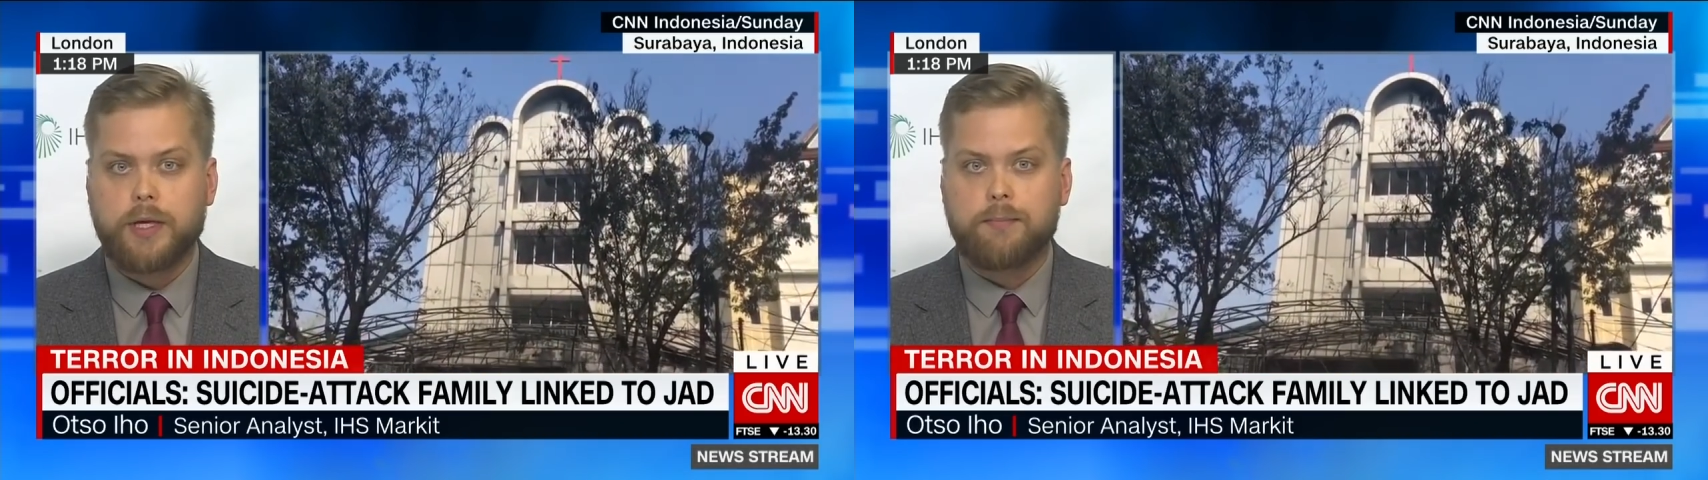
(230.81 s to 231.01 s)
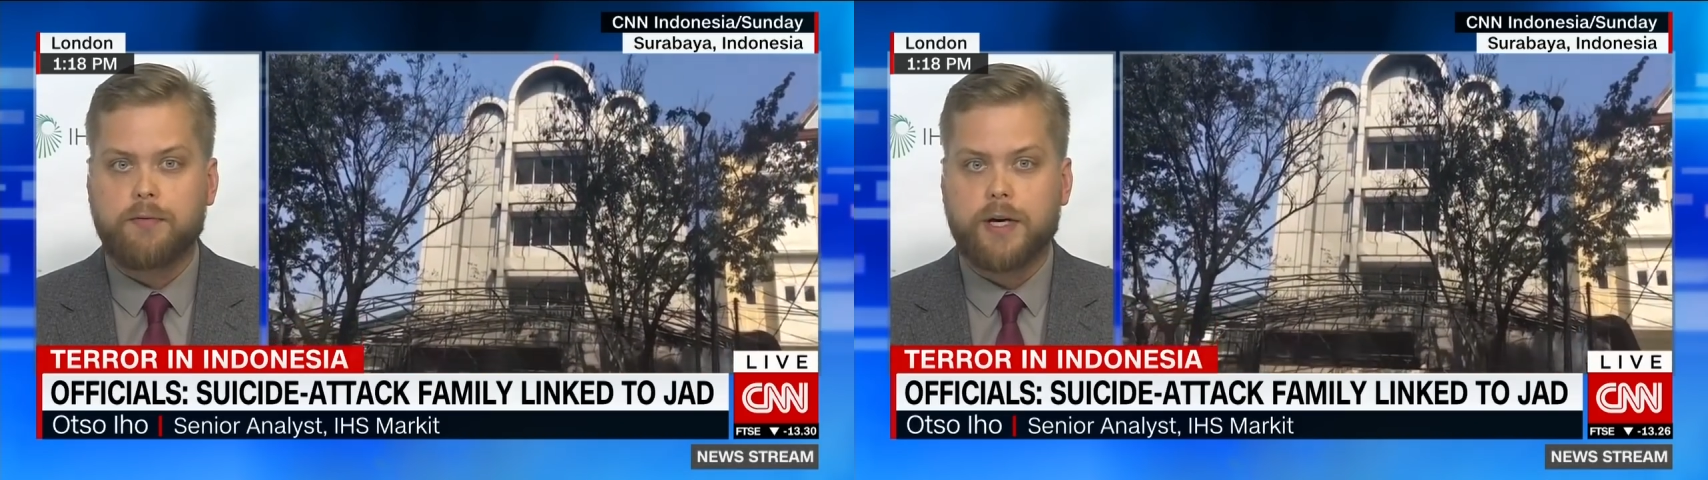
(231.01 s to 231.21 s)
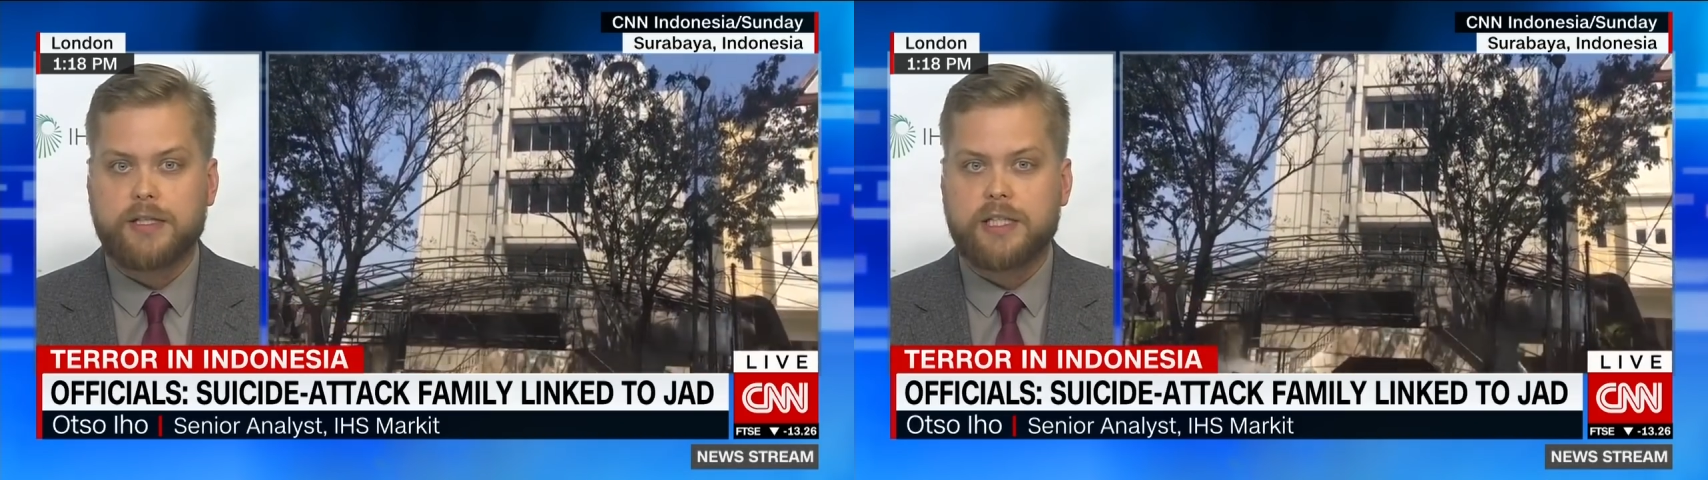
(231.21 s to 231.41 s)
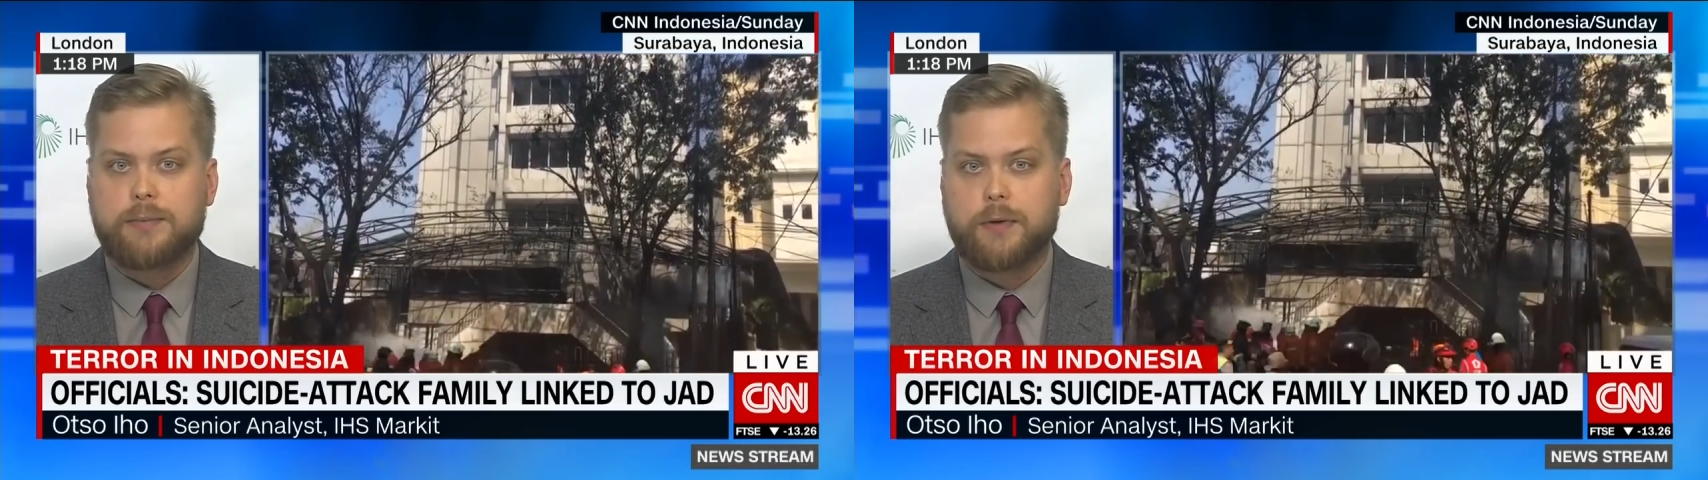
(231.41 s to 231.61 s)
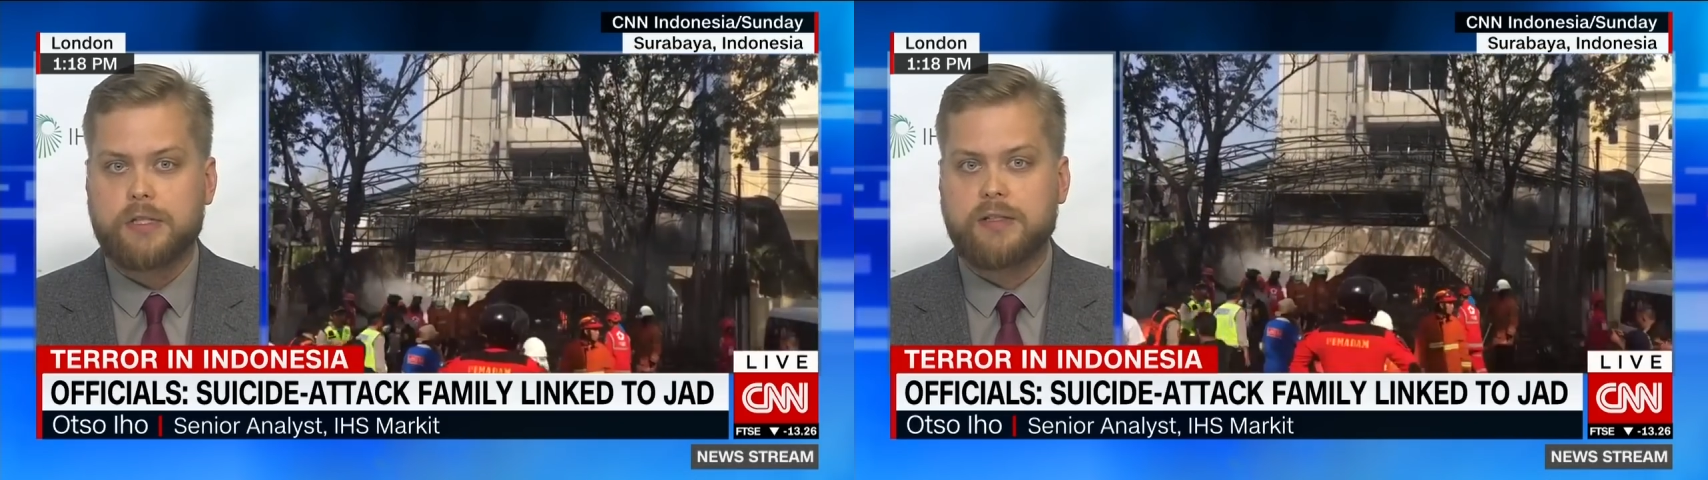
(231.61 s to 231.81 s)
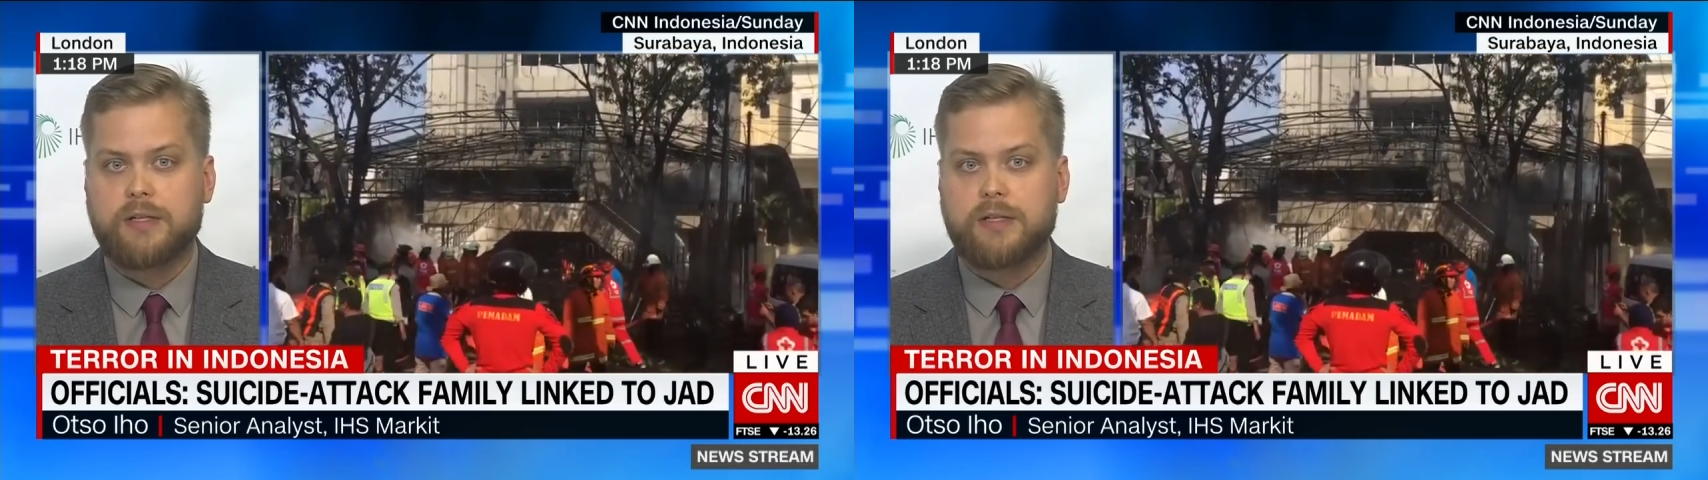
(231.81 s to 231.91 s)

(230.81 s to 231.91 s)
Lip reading: improvised explosive